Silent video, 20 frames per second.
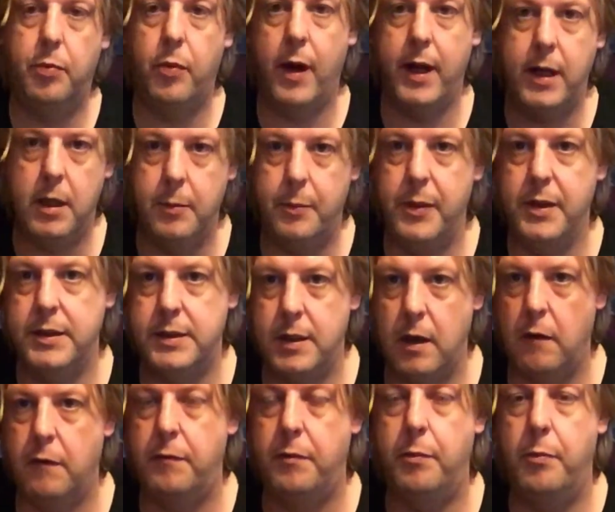breakup
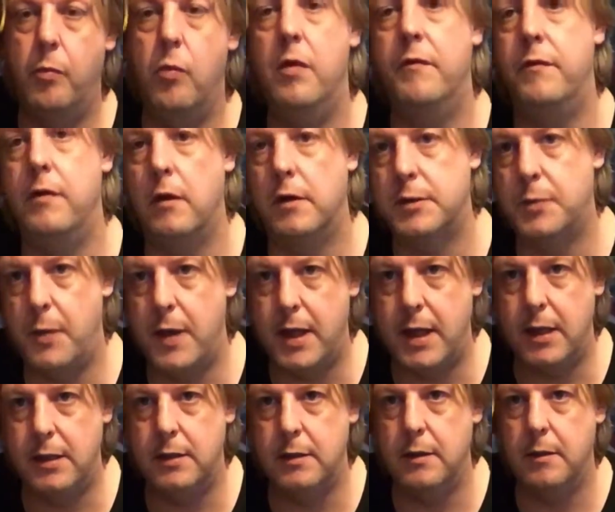itself with not
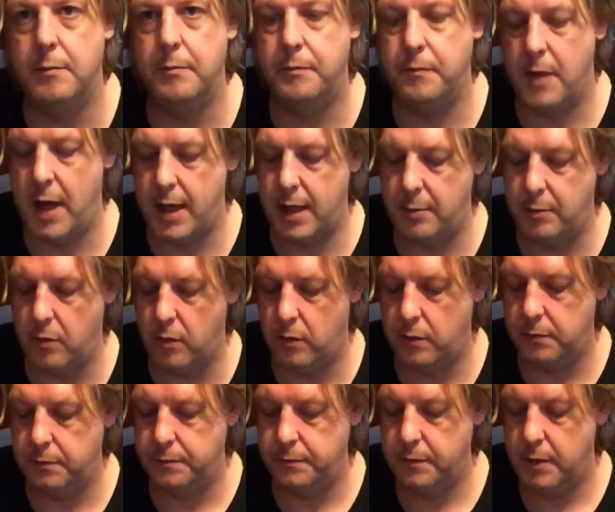speaking to them anymore,
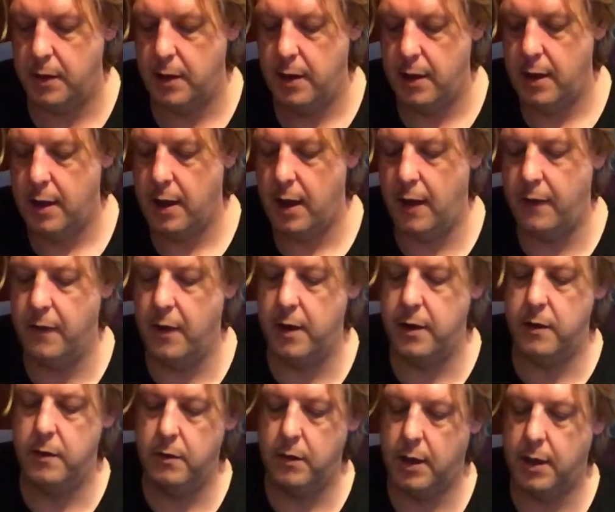and
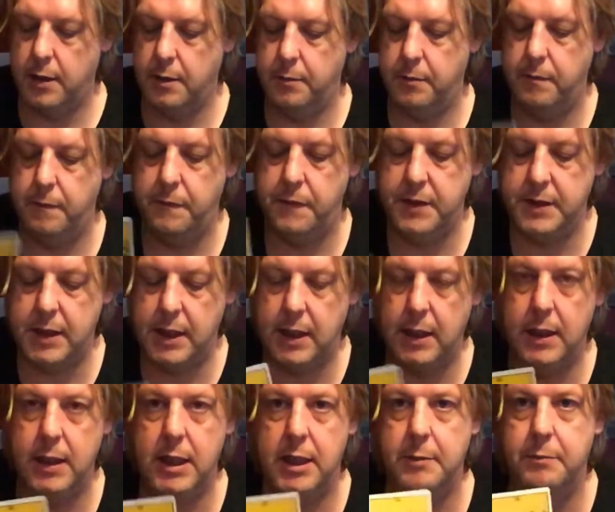that you are
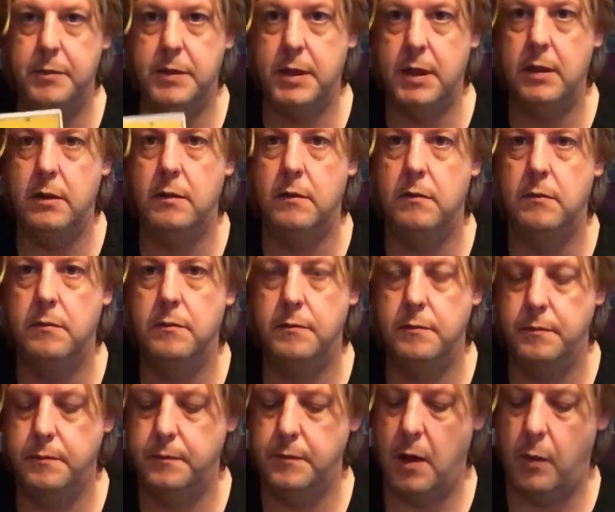physically single
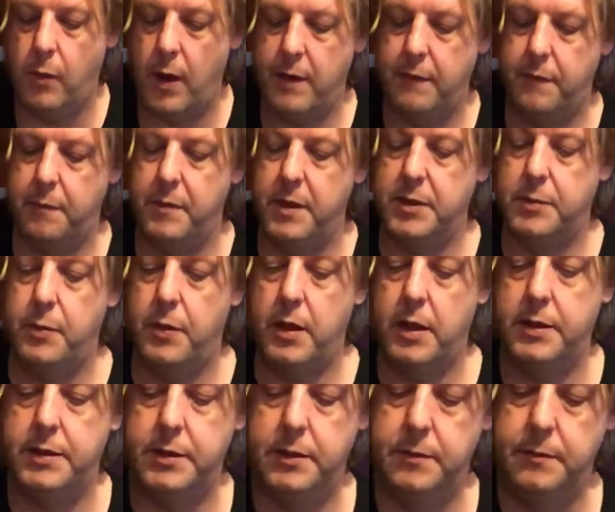away from this
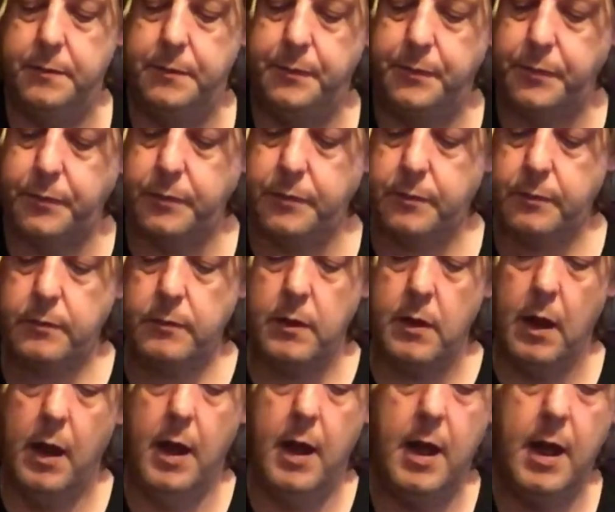person.
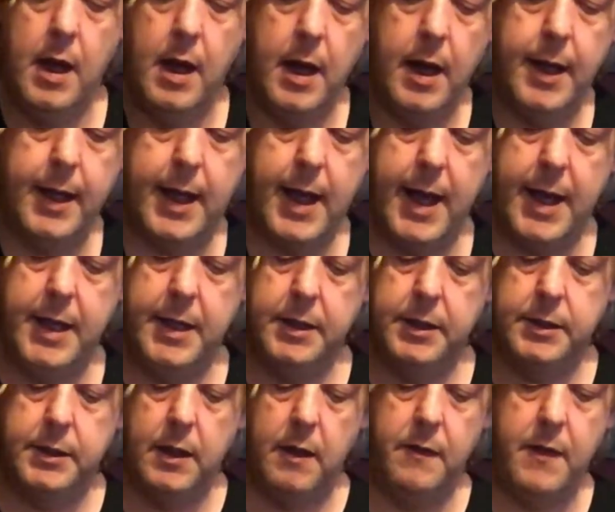Okay,
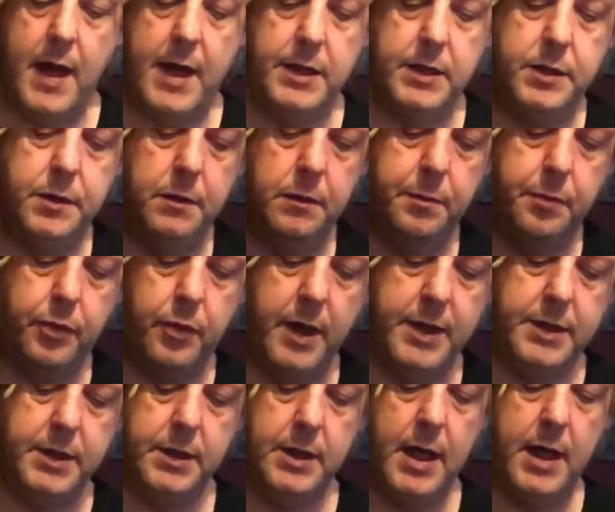so that's your
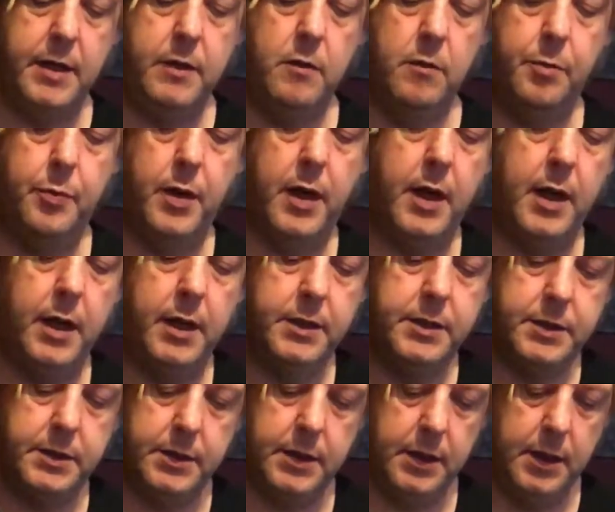present and your
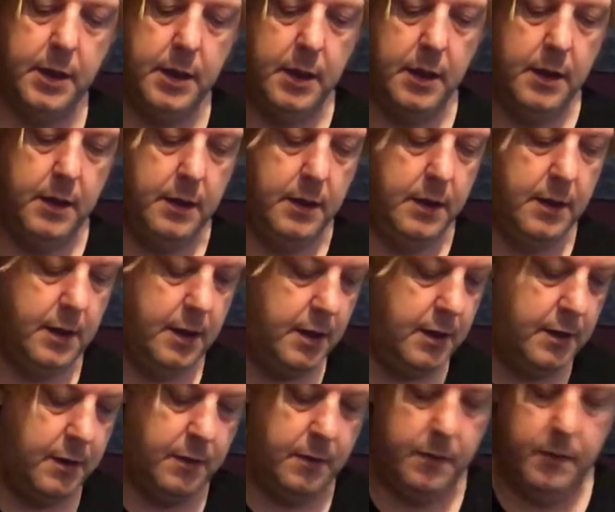past.
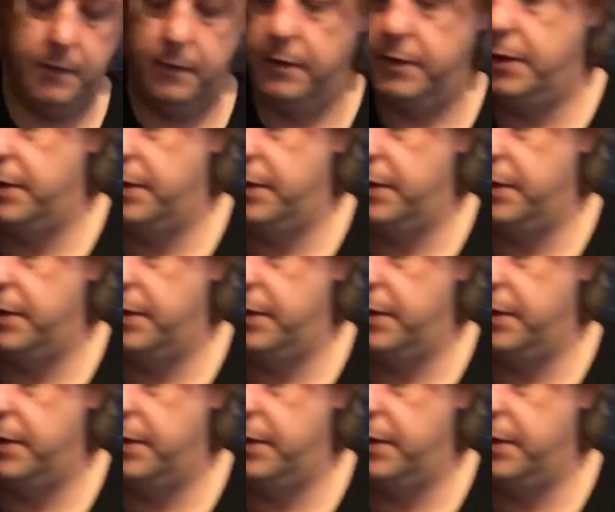We'll